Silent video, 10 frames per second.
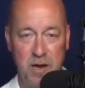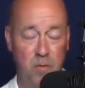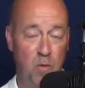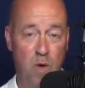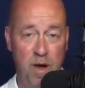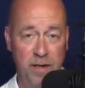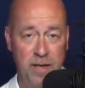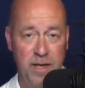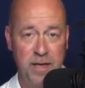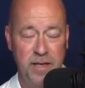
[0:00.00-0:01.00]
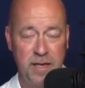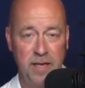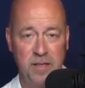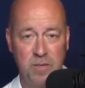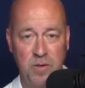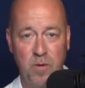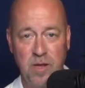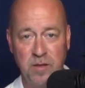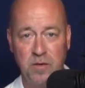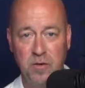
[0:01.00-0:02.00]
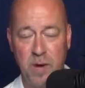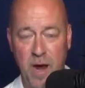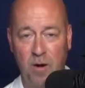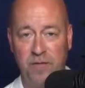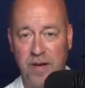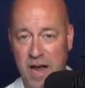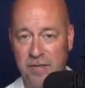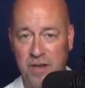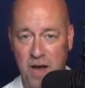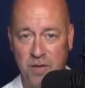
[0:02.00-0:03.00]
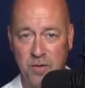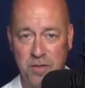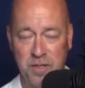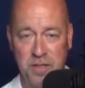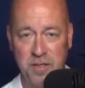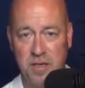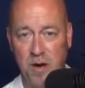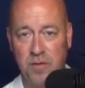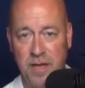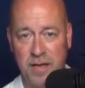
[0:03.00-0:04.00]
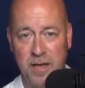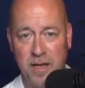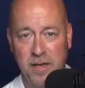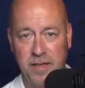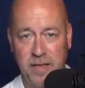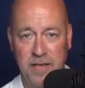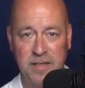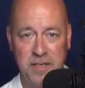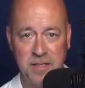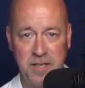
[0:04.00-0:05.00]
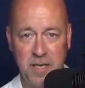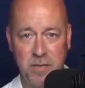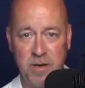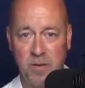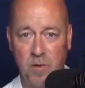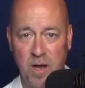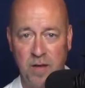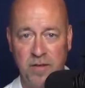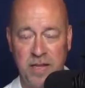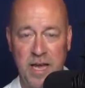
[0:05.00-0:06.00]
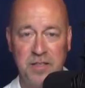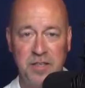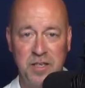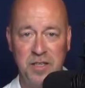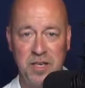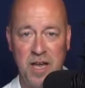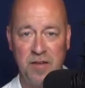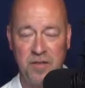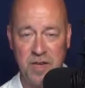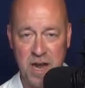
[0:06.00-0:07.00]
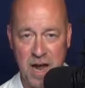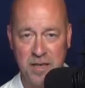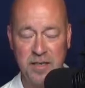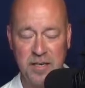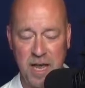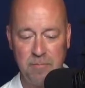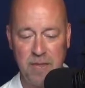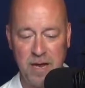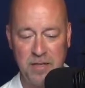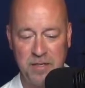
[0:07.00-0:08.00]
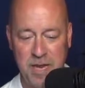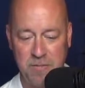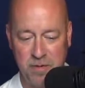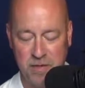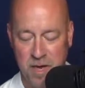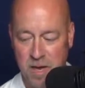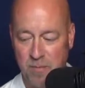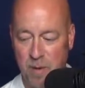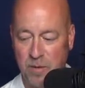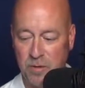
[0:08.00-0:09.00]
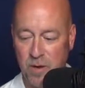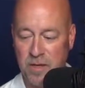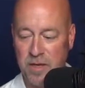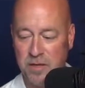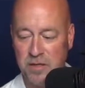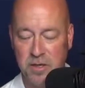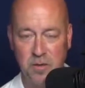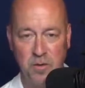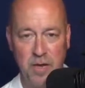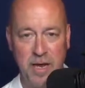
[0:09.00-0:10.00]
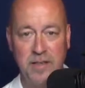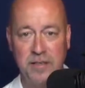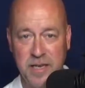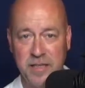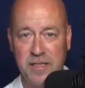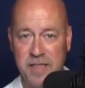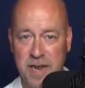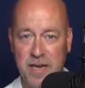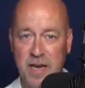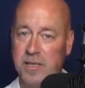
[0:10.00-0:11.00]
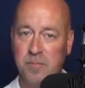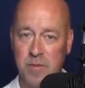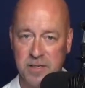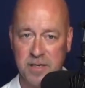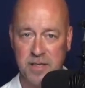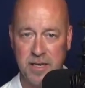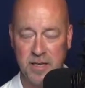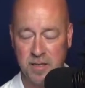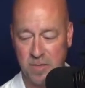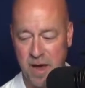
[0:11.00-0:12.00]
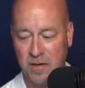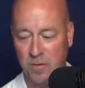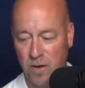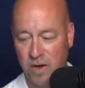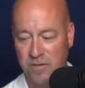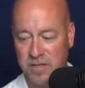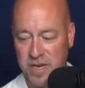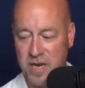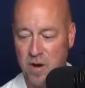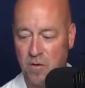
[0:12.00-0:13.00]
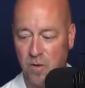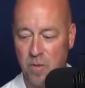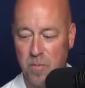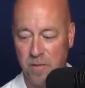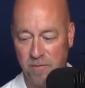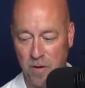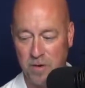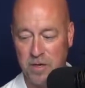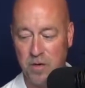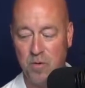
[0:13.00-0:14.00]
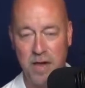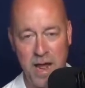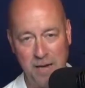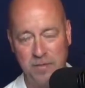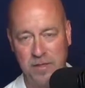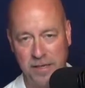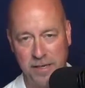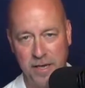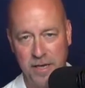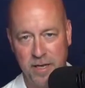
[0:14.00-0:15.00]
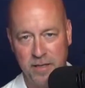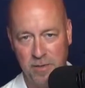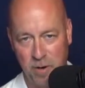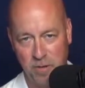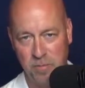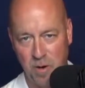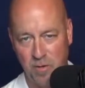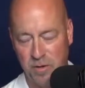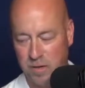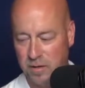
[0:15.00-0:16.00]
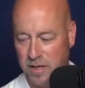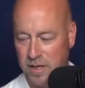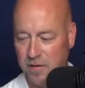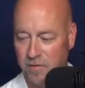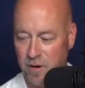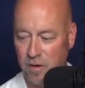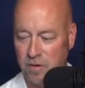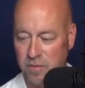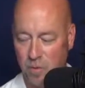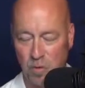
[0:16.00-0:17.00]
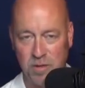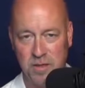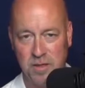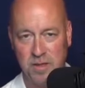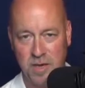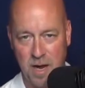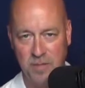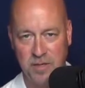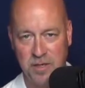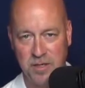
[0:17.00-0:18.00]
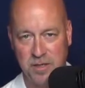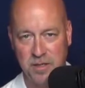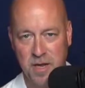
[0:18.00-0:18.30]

Number one is between the two Power Five conferences, note that the SEC, the Big 12, and the ACC have not yet made statements, but between these two, it did state explicitly that the Pac 12 CEO group voted unanimously to postpone the fall sports competitions.